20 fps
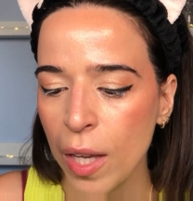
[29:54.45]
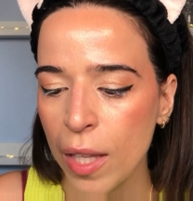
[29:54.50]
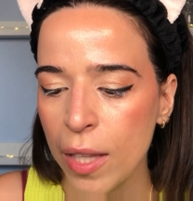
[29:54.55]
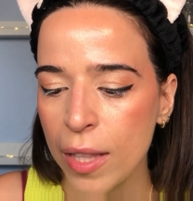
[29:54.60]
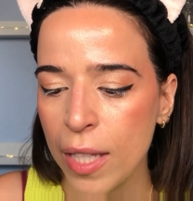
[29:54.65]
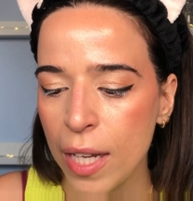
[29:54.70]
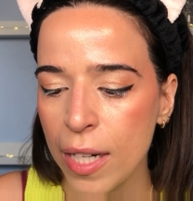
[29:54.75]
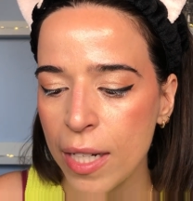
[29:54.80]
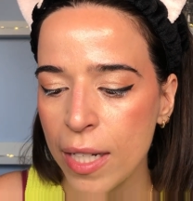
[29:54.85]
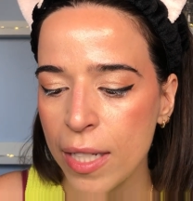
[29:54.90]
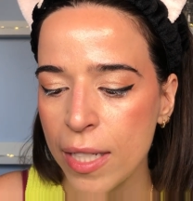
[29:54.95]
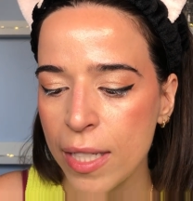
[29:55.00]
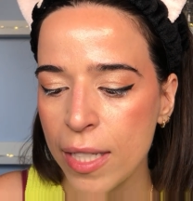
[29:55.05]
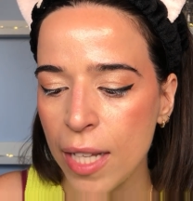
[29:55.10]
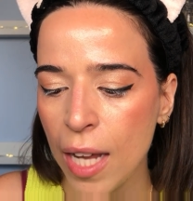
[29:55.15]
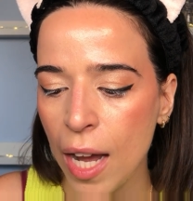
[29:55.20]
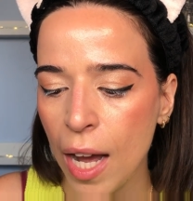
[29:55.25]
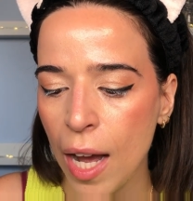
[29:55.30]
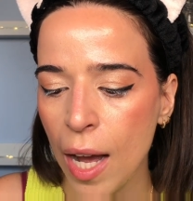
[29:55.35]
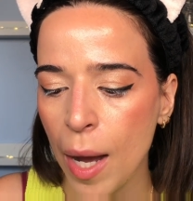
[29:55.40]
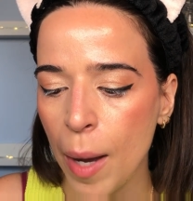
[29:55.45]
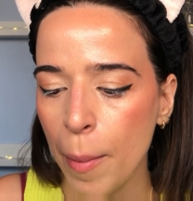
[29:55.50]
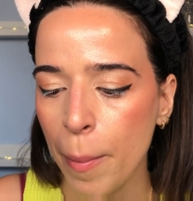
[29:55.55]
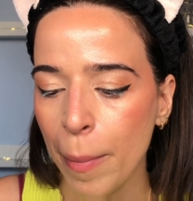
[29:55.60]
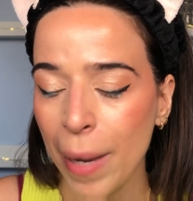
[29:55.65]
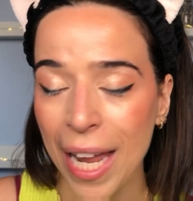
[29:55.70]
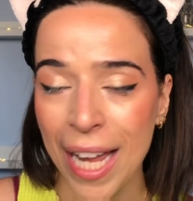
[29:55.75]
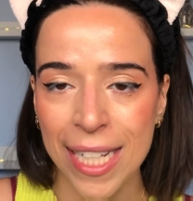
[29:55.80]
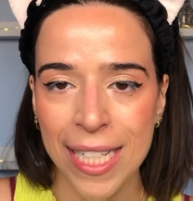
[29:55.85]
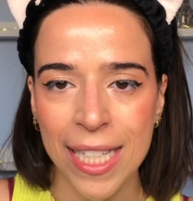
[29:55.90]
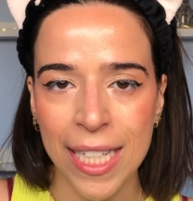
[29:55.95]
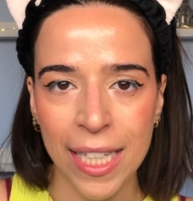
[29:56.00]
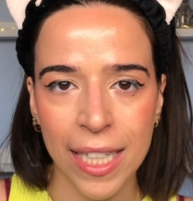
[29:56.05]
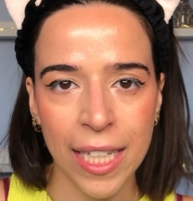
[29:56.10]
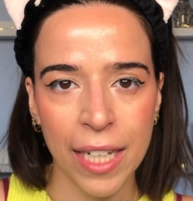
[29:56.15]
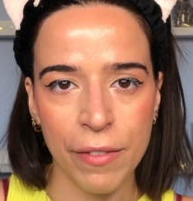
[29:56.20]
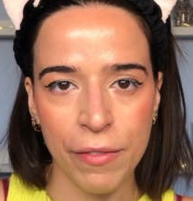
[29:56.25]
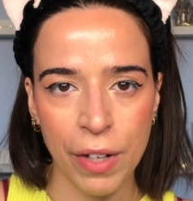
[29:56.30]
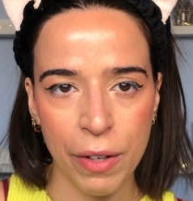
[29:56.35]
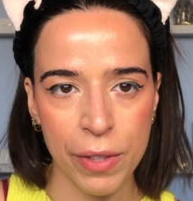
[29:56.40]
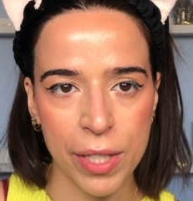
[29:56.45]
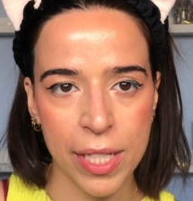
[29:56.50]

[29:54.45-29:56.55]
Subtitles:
that is plastic and very